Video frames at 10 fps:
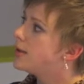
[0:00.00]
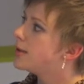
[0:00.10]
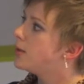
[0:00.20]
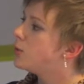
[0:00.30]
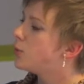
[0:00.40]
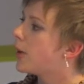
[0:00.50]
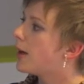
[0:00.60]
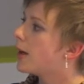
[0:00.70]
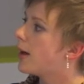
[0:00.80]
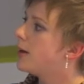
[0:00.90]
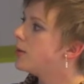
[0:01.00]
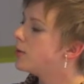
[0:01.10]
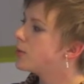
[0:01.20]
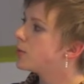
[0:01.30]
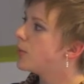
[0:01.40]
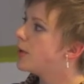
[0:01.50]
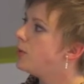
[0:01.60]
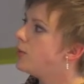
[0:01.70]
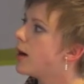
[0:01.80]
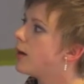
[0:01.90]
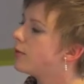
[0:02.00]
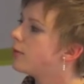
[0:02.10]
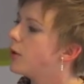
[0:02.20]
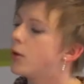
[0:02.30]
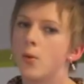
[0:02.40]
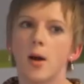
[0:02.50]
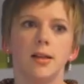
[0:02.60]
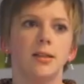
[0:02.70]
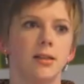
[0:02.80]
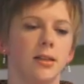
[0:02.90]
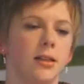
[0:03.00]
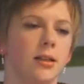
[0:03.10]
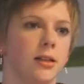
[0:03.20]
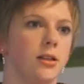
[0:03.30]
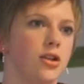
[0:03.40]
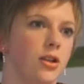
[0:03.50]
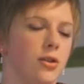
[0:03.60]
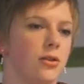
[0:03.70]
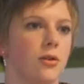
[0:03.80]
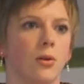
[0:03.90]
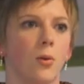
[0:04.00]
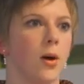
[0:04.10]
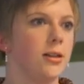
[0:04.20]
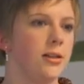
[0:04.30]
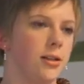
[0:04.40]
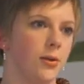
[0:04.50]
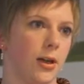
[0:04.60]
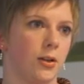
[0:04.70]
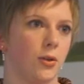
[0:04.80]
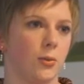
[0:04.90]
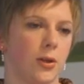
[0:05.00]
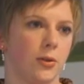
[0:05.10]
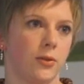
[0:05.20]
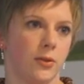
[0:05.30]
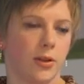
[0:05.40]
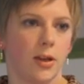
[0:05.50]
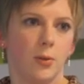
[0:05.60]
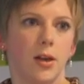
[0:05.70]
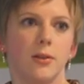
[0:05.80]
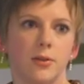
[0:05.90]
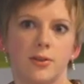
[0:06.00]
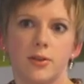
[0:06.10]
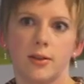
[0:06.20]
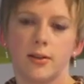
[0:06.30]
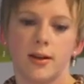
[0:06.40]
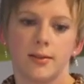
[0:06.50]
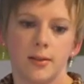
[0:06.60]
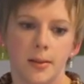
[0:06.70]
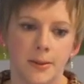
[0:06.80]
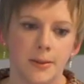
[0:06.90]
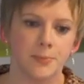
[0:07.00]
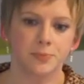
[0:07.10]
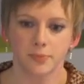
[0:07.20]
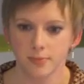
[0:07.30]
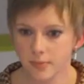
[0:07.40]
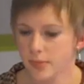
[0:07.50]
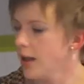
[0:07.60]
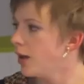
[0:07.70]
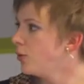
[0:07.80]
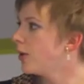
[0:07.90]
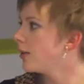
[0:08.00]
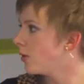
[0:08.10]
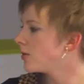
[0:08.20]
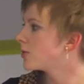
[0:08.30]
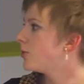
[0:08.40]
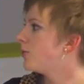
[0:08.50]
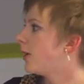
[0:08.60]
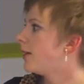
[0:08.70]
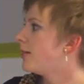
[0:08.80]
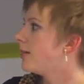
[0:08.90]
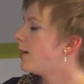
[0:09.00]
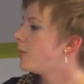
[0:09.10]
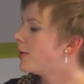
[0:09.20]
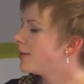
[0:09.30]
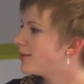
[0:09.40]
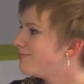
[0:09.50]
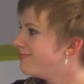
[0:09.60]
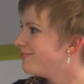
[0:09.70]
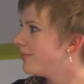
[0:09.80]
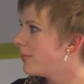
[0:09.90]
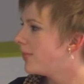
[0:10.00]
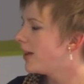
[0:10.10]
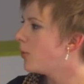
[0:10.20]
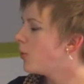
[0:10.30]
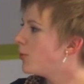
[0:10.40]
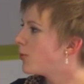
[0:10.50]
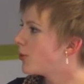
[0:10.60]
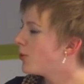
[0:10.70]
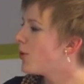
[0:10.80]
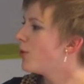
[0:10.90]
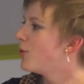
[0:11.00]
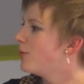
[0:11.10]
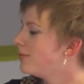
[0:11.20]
send to my clients when you have a quality engineer or a quality director, because they will understand that. And you can also find in there, but they won't go